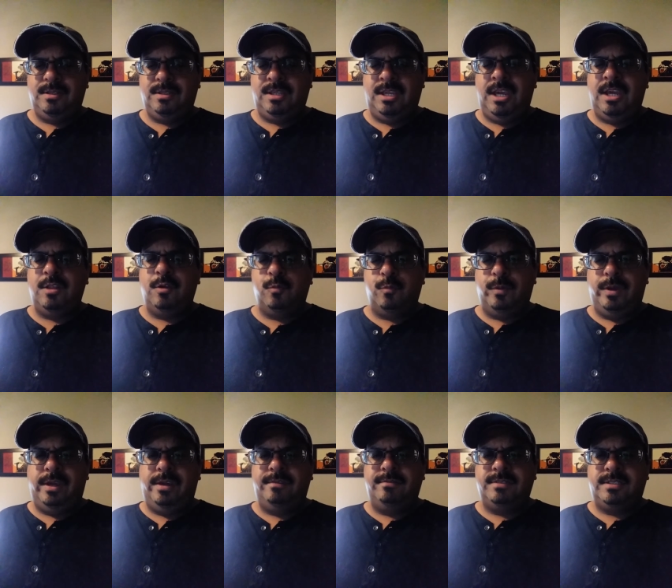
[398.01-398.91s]
Keanu
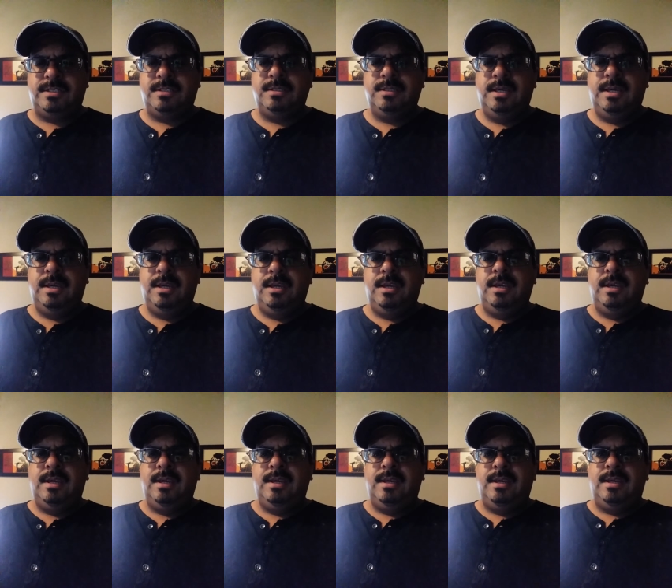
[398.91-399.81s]
Reeves.
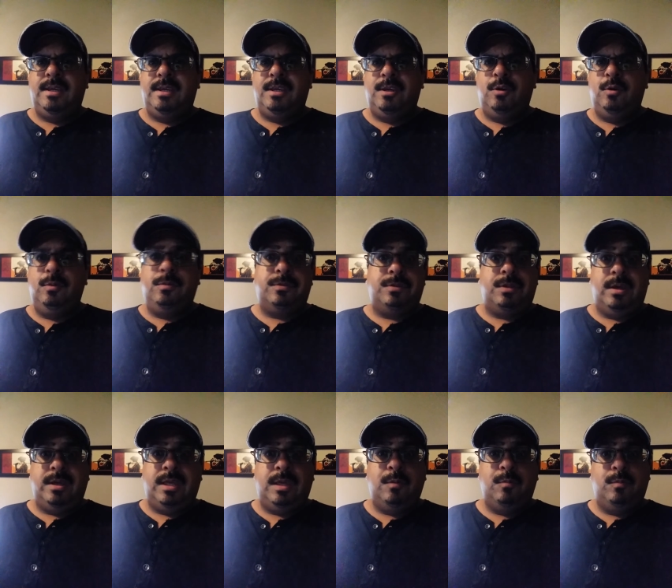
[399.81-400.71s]
Who
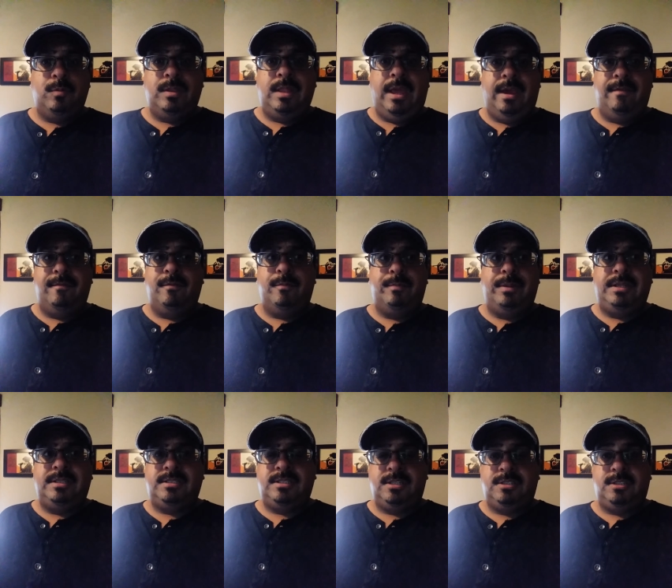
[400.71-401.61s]
thought he would ever be
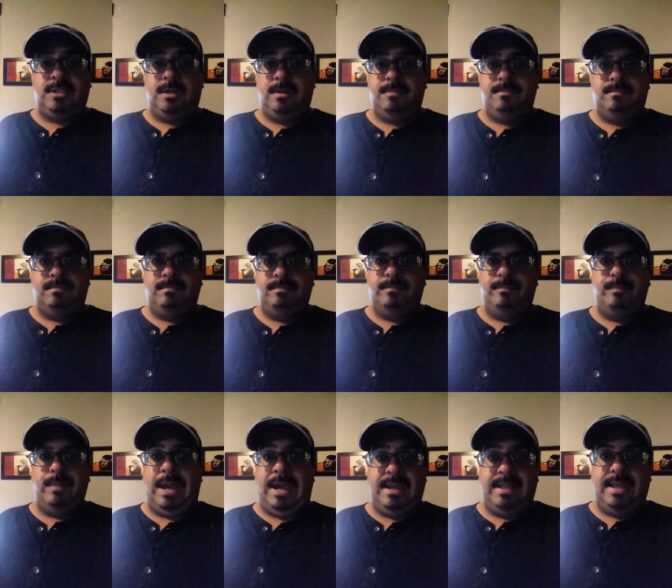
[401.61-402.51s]
such a
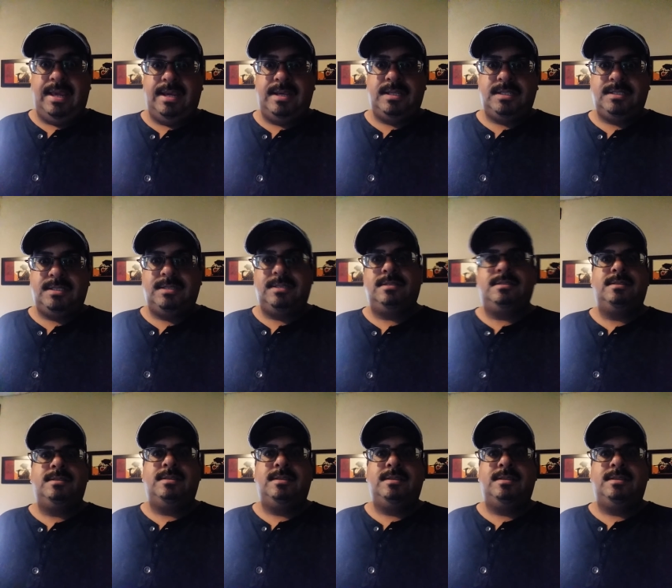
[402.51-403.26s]
badass?